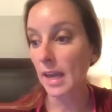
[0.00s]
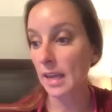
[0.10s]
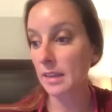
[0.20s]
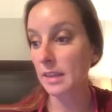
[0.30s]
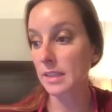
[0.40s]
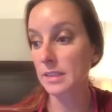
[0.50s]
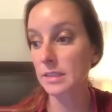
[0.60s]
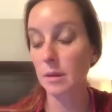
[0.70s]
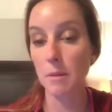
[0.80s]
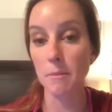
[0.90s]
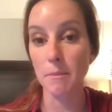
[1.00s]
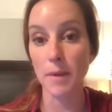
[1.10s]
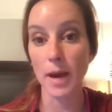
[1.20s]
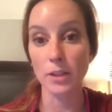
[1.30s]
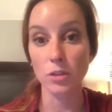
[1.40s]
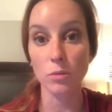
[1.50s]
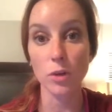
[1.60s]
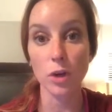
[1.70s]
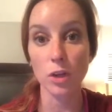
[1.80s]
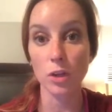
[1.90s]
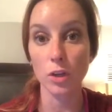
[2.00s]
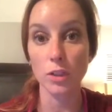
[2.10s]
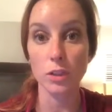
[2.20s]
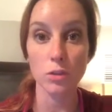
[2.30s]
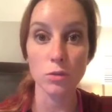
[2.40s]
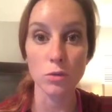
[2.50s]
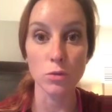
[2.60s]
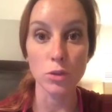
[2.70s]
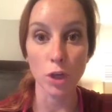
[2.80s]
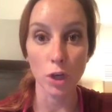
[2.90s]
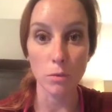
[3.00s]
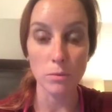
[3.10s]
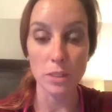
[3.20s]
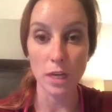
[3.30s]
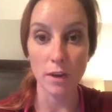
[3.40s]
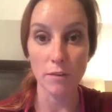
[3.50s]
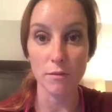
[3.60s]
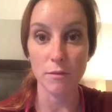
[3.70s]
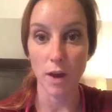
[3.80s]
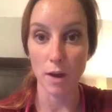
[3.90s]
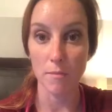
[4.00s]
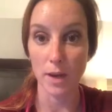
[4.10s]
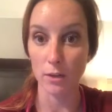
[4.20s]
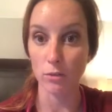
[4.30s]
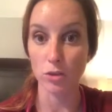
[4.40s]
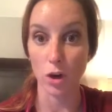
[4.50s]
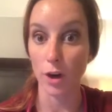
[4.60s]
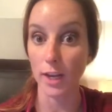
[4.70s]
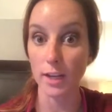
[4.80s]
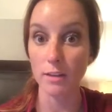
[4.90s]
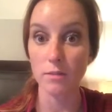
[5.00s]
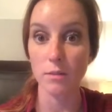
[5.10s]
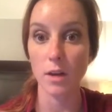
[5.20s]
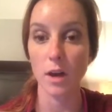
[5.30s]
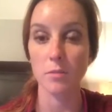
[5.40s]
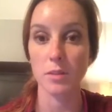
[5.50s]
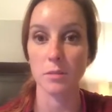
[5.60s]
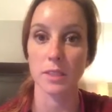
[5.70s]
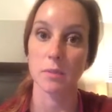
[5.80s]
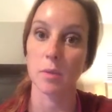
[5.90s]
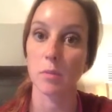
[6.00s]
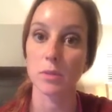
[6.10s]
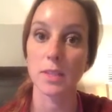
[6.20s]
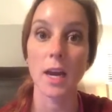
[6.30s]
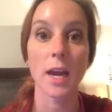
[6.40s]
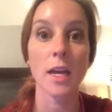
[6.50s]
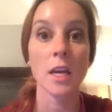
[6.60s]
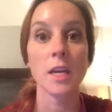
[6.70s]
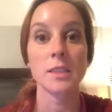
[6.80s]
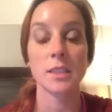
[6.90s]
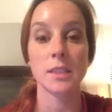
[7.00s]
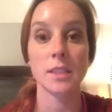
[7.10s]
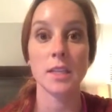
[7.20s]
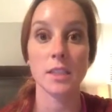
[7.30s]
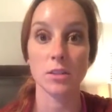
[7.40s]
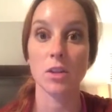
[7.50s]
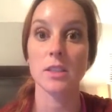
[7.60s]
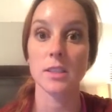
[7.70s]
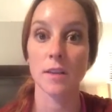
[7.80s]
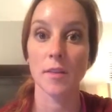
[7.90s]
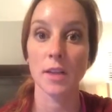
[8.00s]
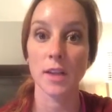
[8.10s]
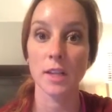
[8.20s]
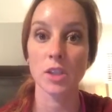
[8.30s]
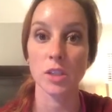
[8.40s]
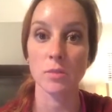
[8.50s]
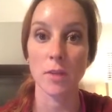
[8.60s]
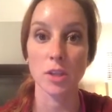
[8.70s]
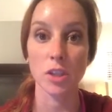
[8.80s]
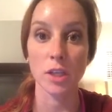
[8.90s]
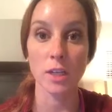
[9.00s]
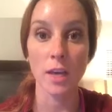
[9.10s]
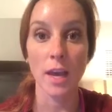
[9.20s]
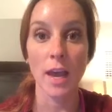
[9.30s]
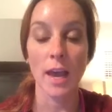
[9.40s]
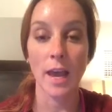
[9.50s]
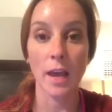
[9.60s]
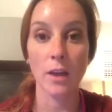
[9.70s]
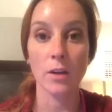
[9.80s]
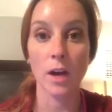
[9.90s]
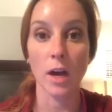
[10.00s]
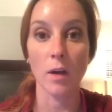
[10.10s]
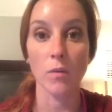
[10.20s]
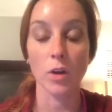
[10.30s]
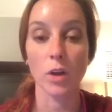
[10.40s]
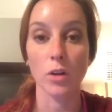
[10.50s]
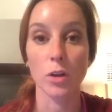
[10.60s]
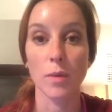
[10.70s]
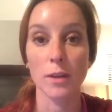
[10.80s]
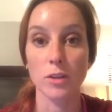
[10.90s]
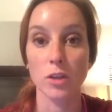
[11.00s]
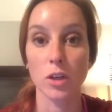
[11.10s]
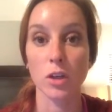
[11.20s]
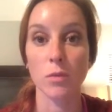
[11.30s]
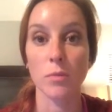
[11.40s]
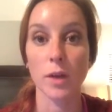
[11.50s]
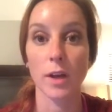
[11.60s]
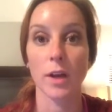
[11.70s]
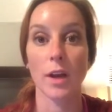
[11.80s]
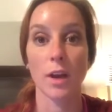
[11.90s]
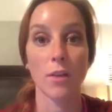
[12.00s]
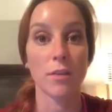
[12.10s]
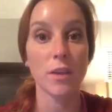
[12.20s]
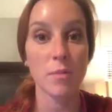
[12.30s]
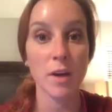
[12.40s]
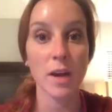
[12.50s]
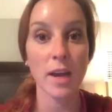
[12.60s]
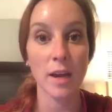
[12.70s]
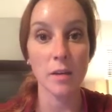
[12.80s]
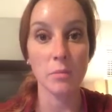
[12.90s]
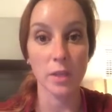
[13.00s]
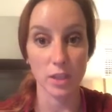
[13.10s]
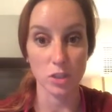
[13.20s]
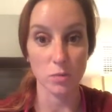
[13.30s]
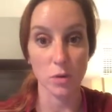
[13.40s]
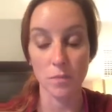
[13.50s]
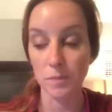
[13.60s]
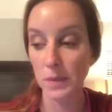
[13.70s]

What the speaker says: In this module, we're going to learn new terms of medical jargon, like some people say, such as eschar and sloughing, like I just mentioned, and we're going to learn about the term erythema and blanchable.